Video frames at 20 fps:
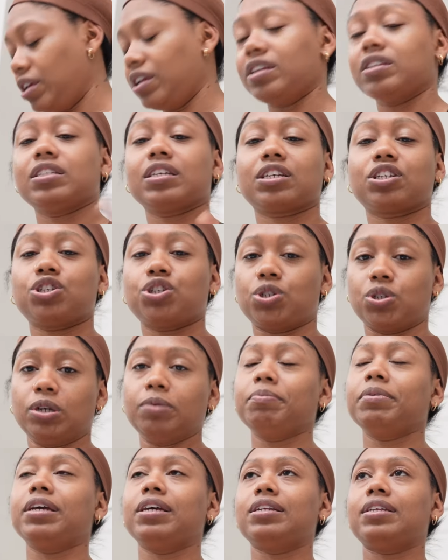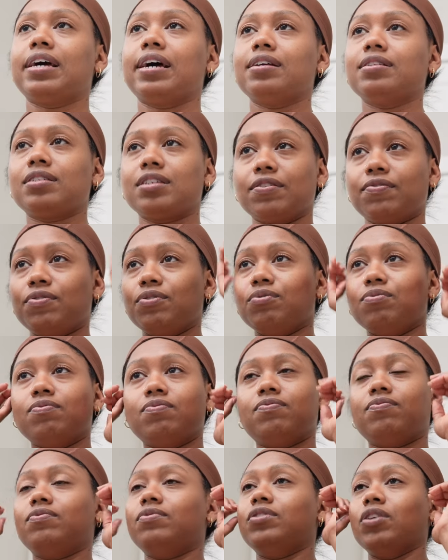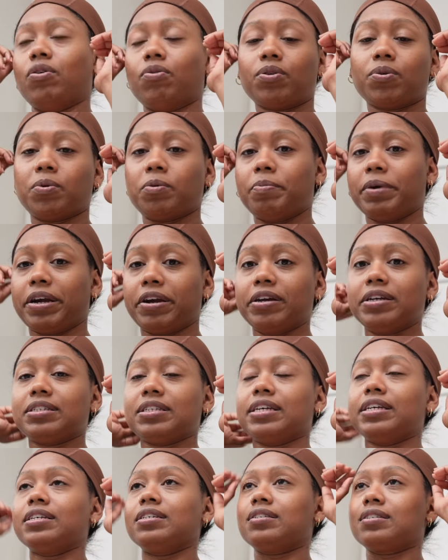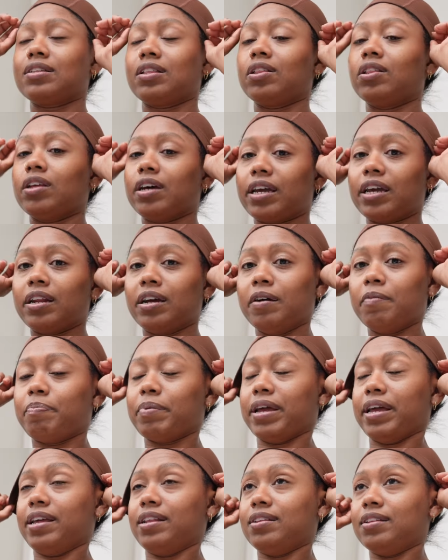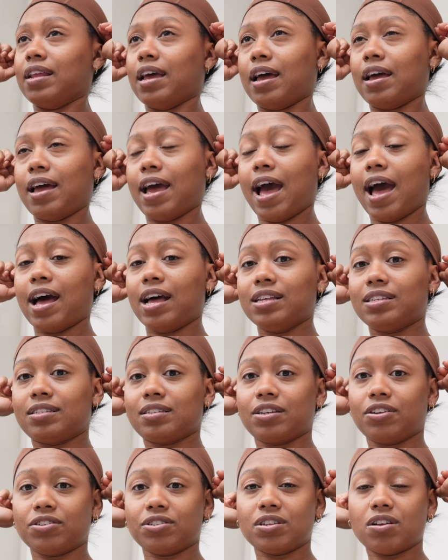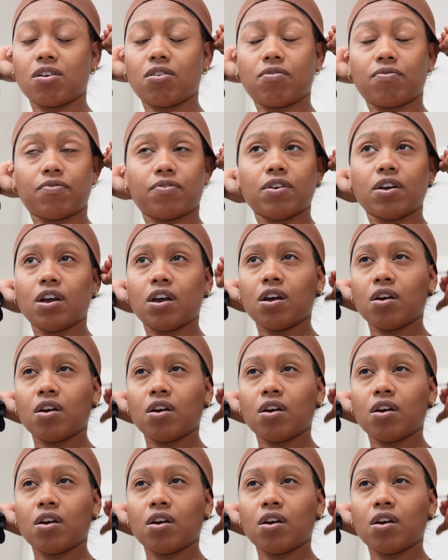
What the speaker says: It is extremely intense. If you don't know what Barry's is, look it up and ask yourself,